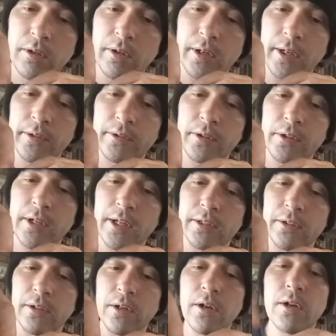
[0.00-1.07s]
I learned that
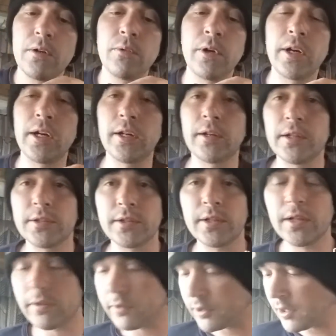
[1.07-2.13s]
the hard way because I
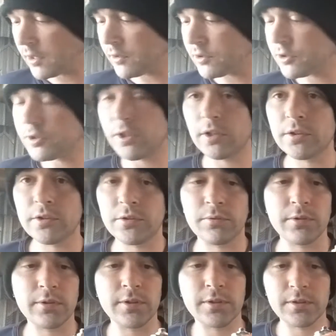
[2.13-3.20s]
never got instructions
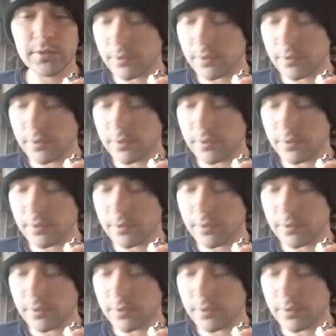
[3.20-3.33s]
with this